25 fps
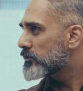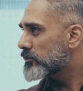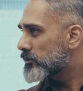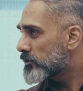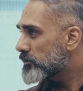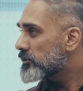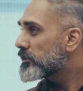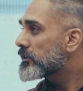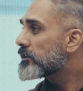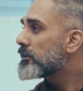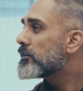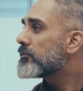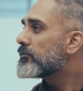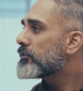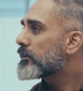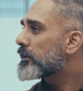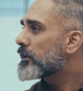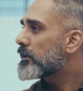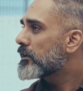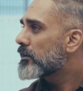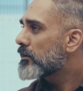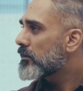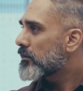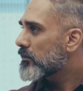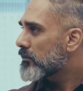it's a
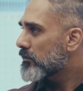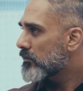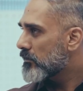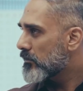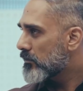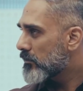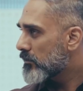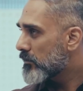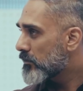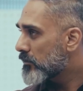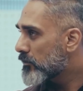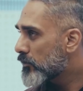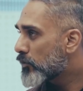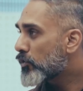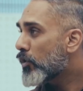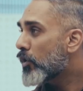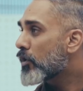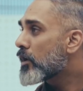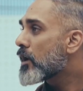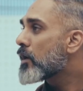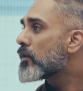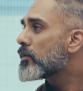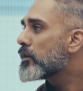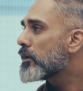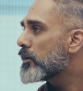significant
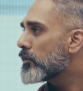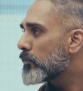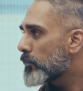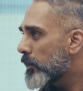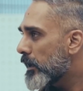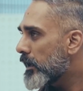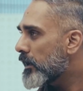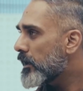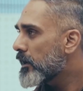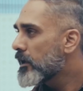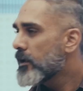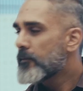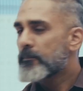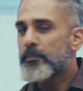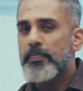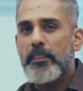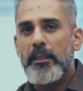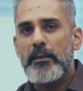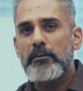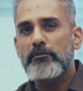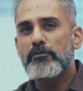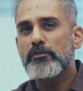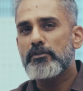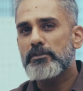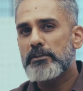drawdown in weight. And
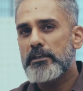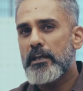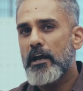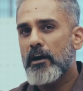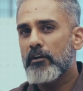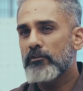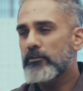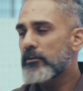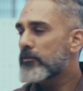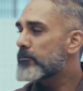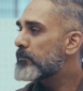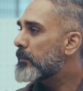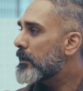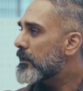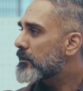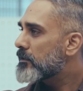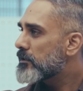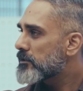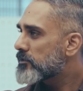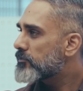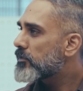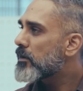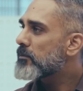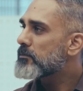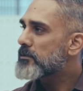if you see how they built
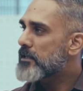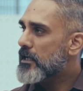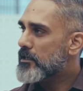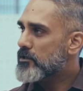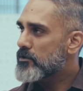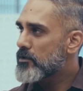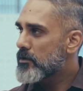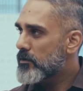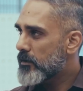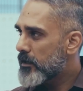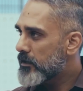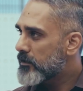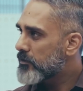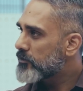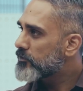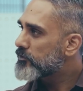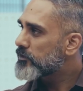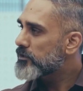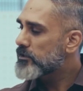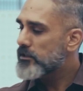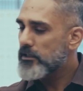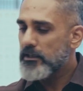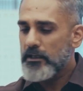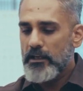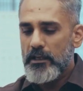this frame, it's actually quite
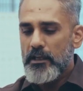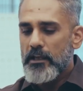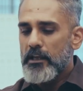interesting.